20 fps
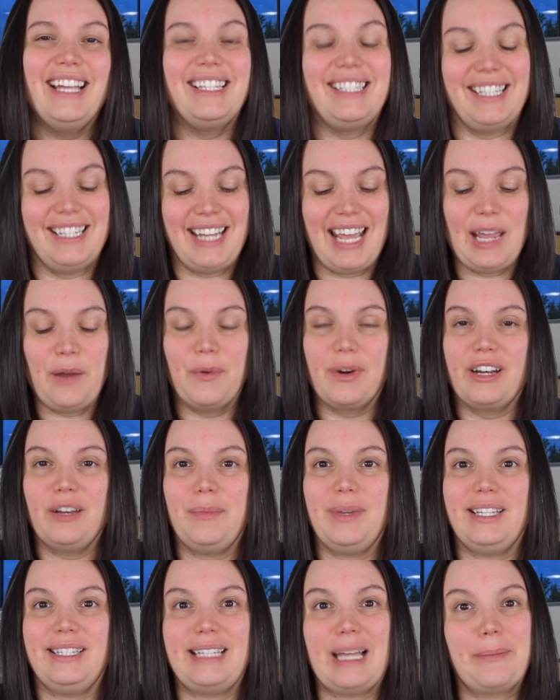Today we're
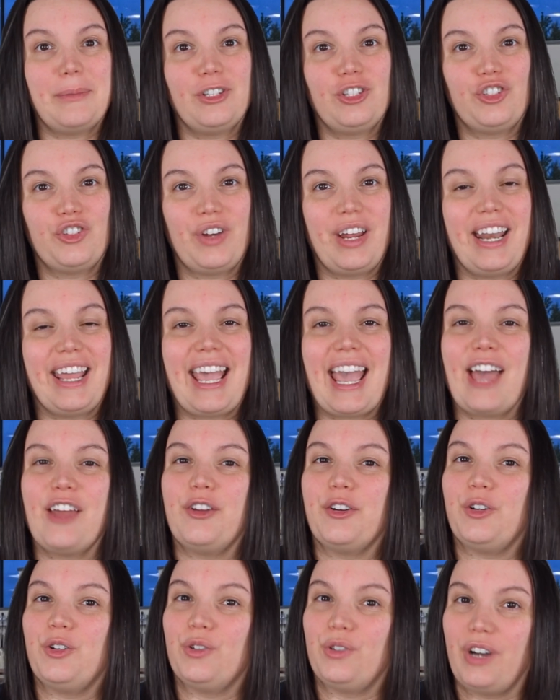going to be demonstrating how
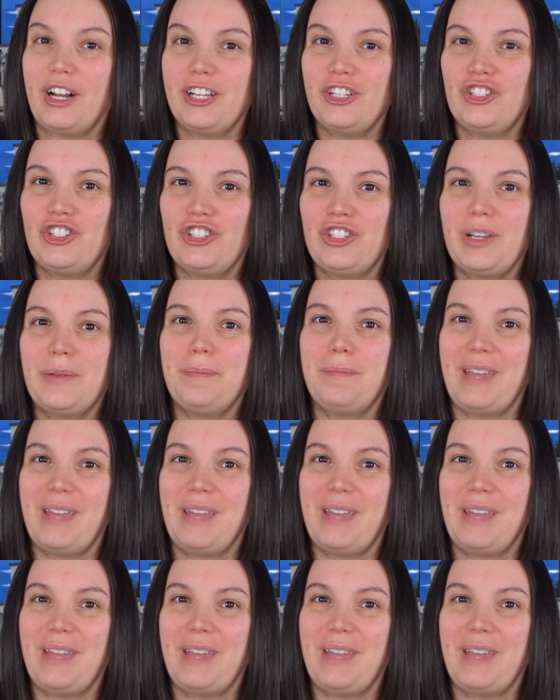to crush